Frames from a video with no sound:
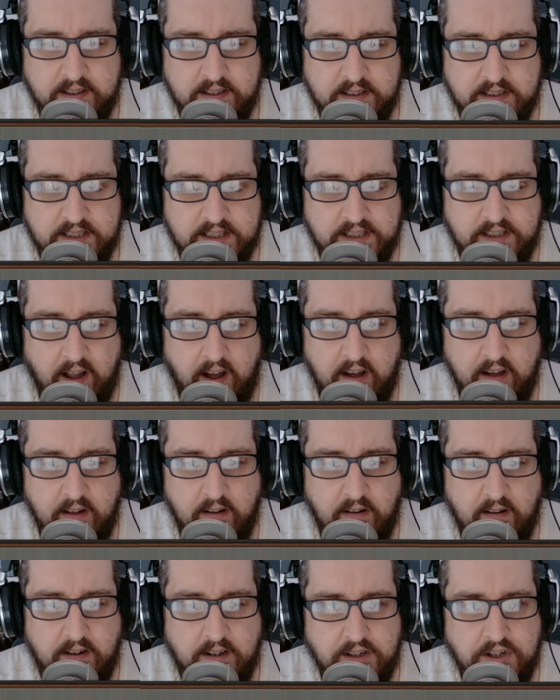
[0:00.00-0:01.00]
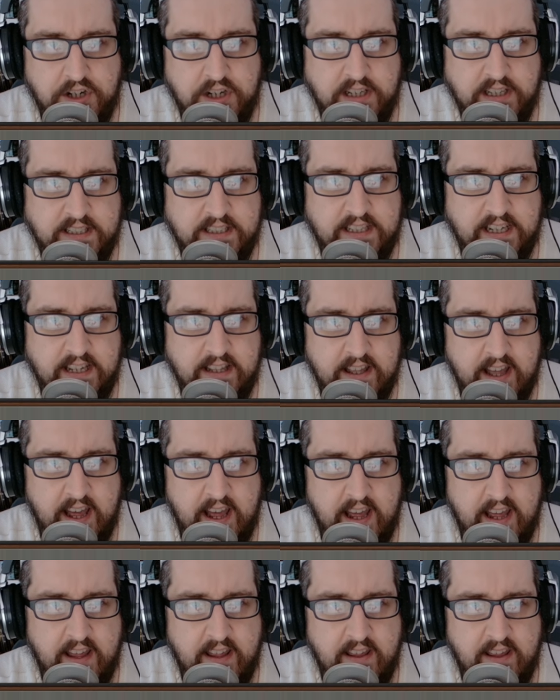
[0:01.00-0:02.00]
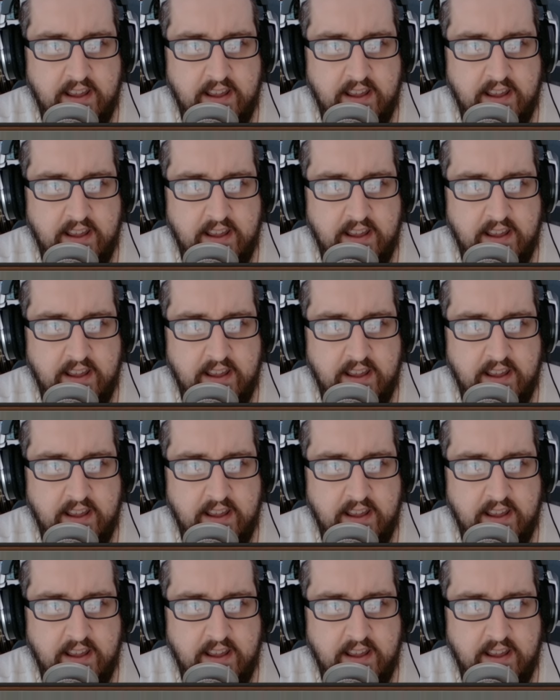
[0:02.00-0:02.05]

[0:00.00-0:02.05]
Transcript: style, as you can see there,